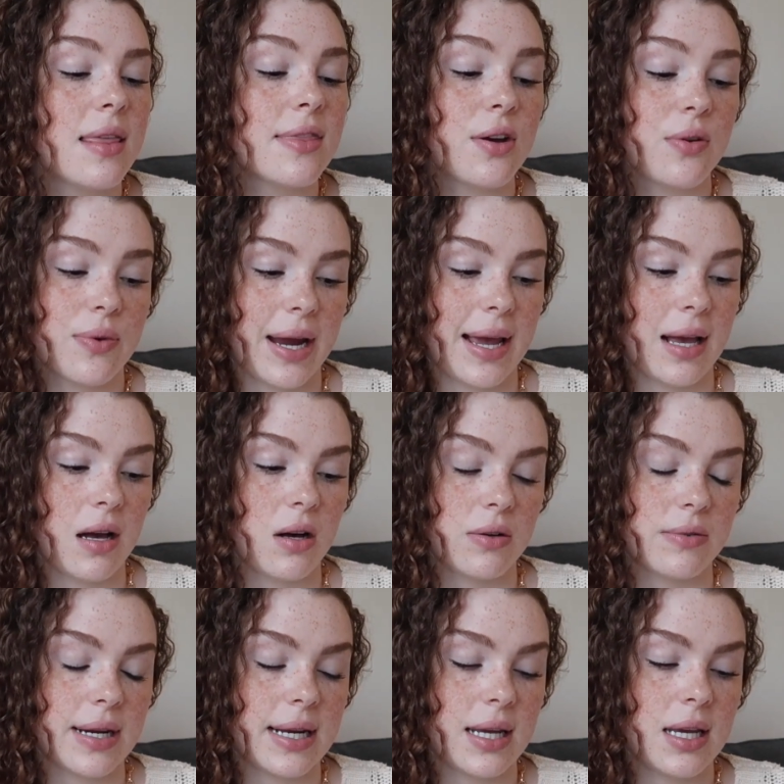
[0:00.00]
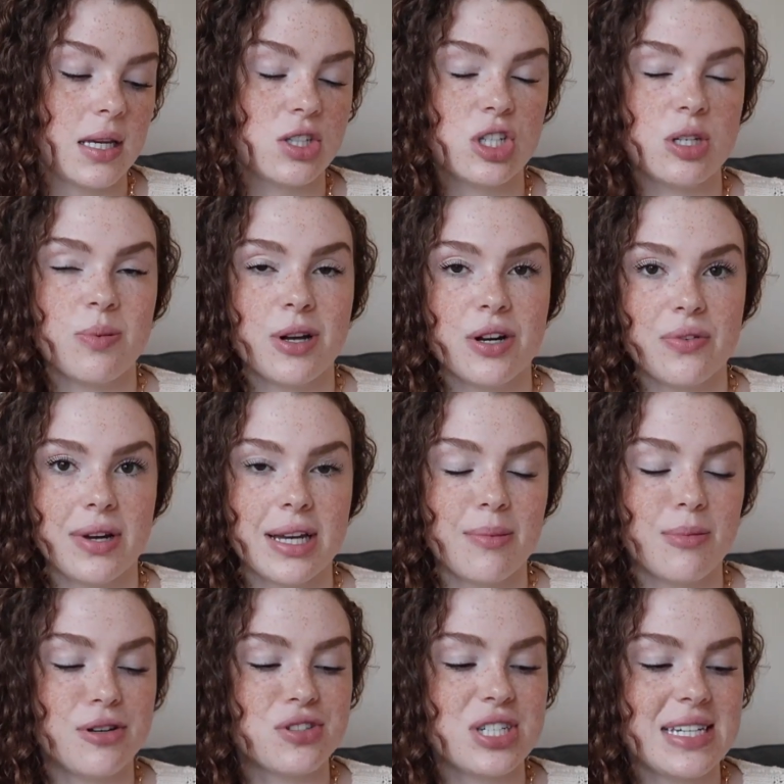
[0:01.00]
the ring already. She put a ring
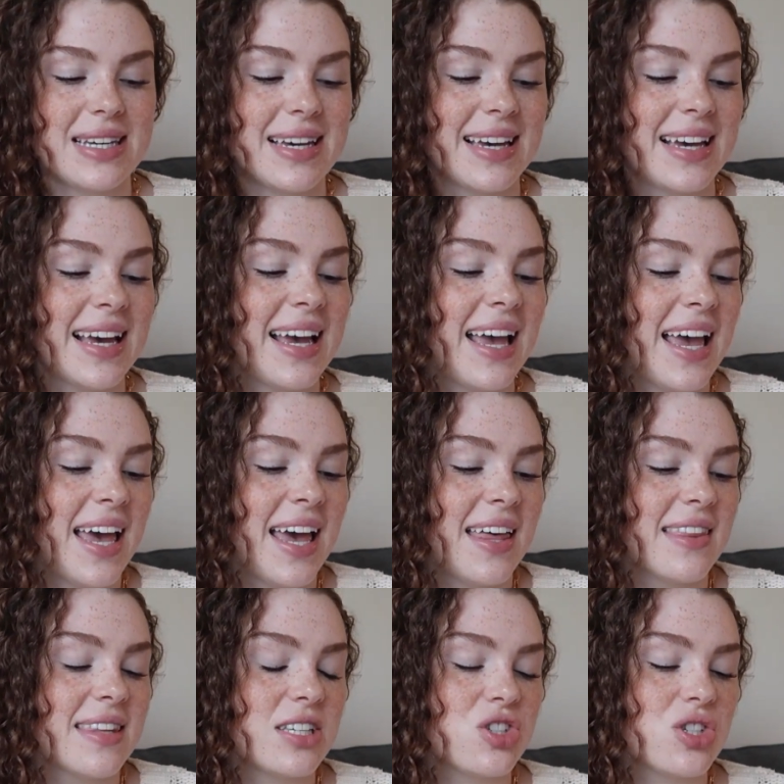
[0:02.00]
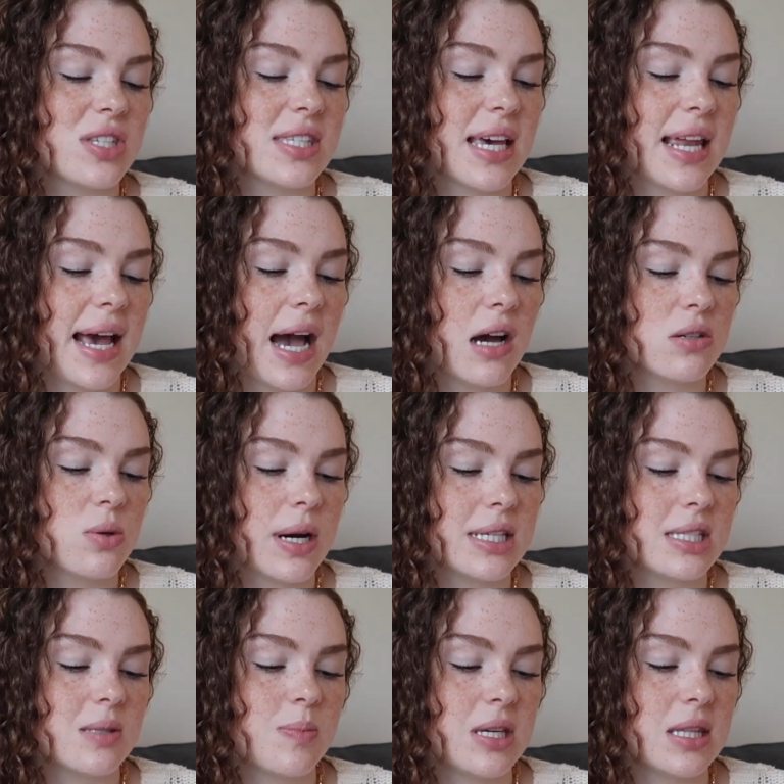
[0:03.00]
emoji. Then she said, how do I
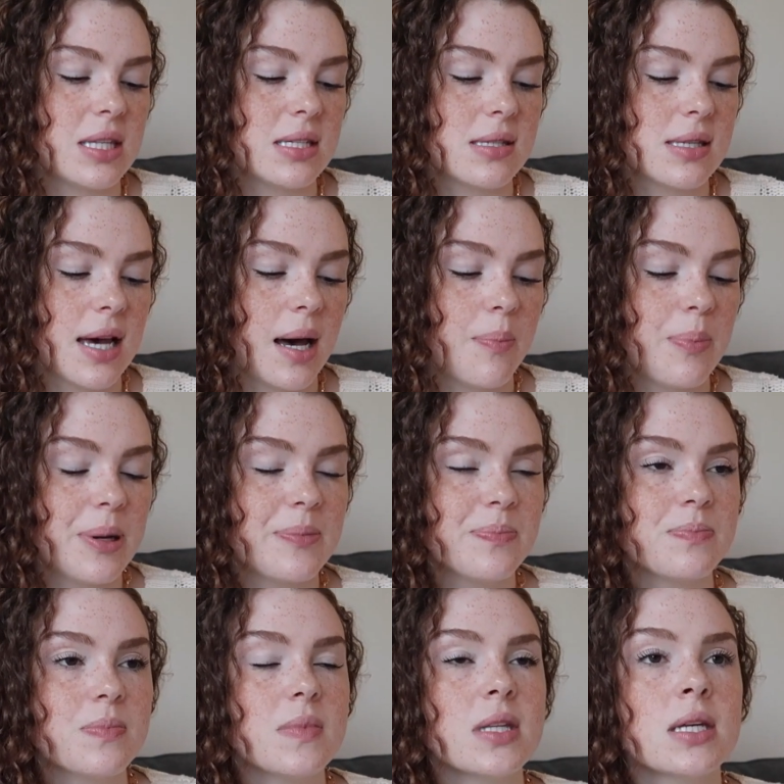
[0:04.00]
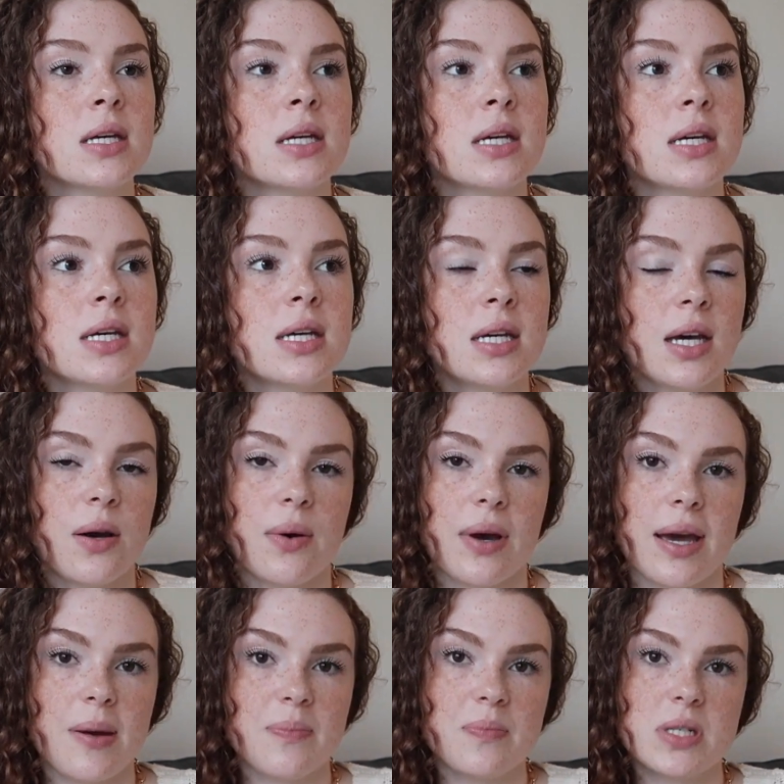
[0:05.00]
speed this up?
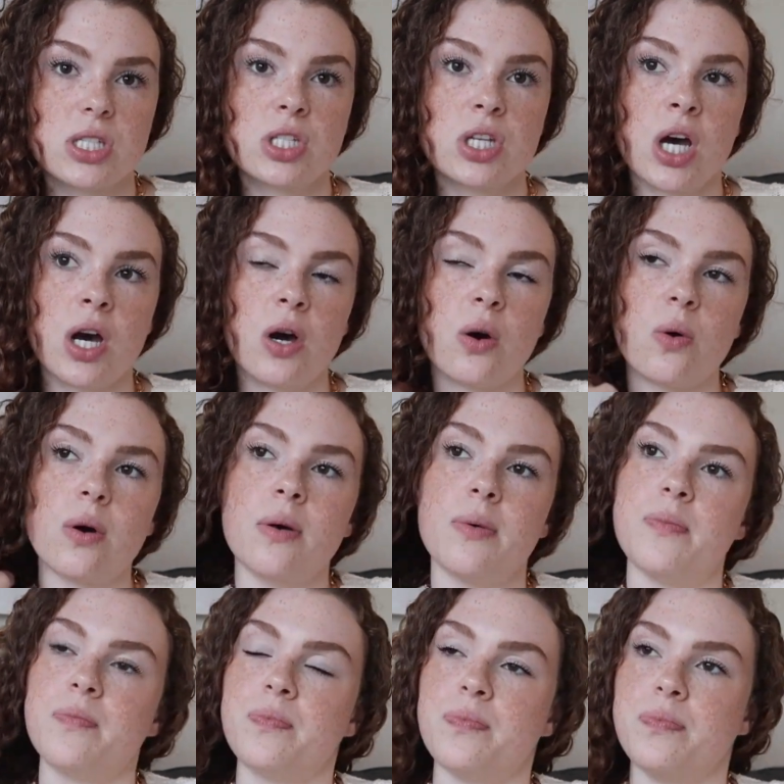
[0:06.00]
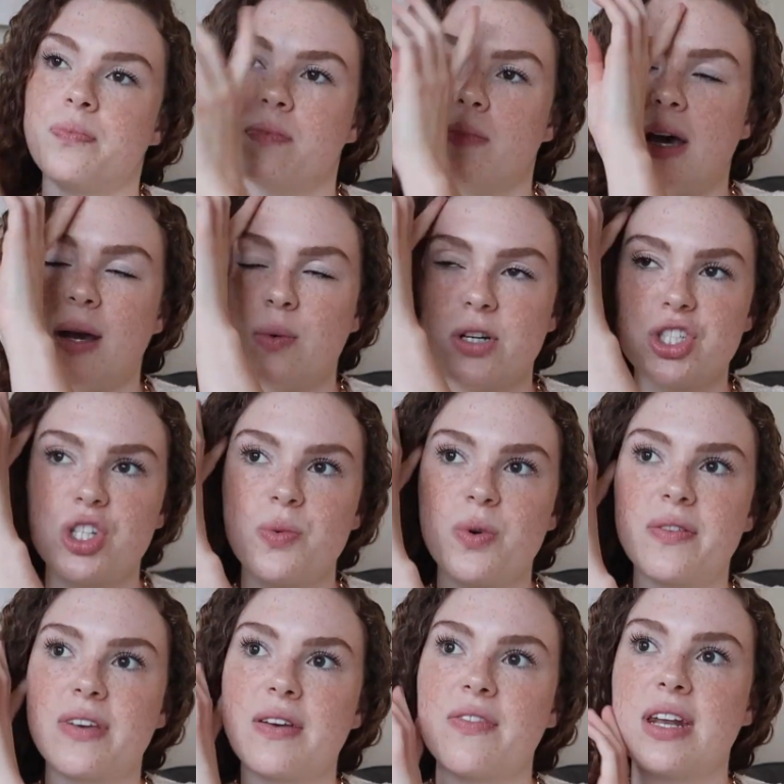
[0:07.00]
Okay, so I wish she
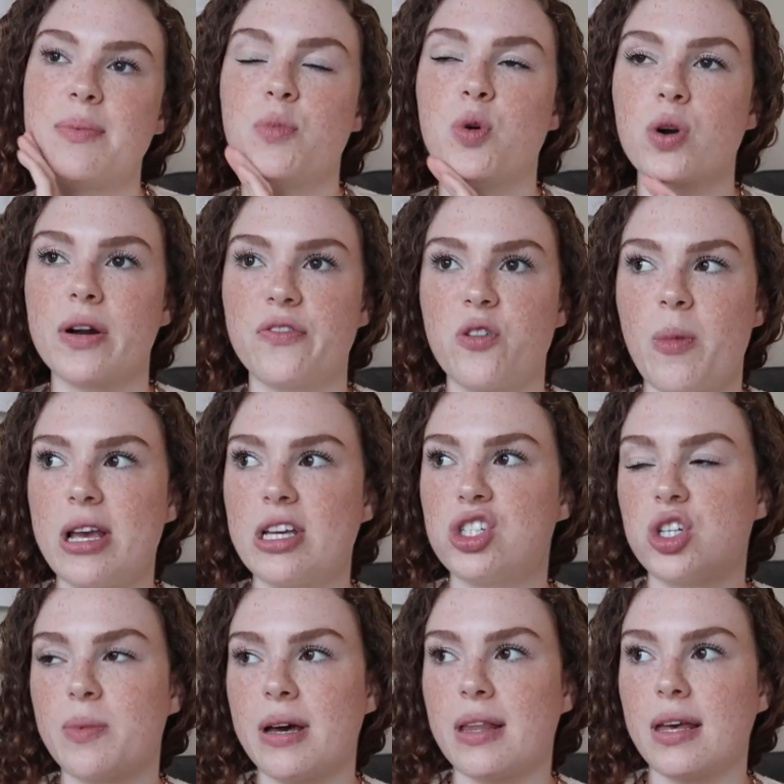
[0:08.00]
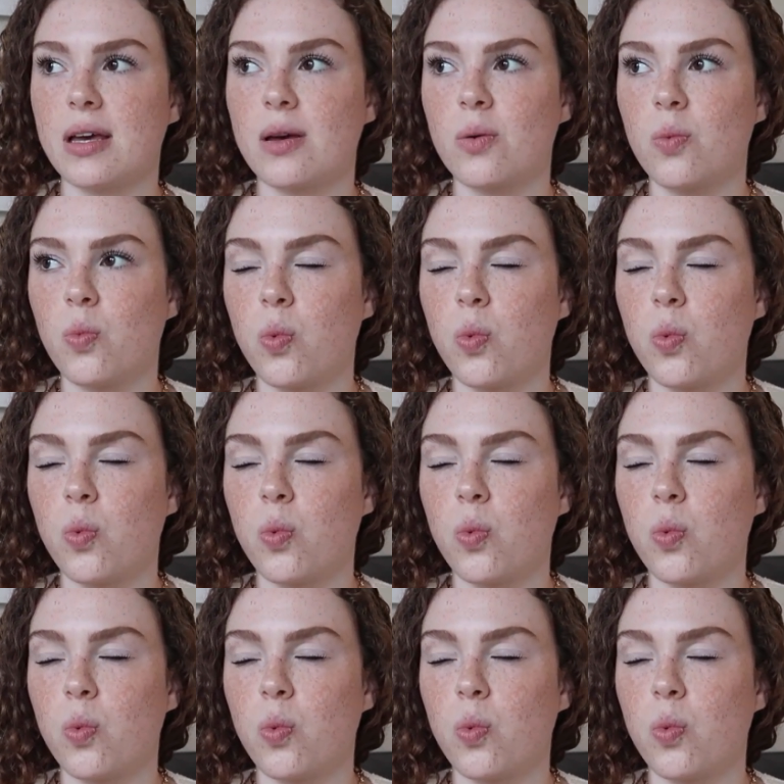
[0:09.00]
would have given more information about like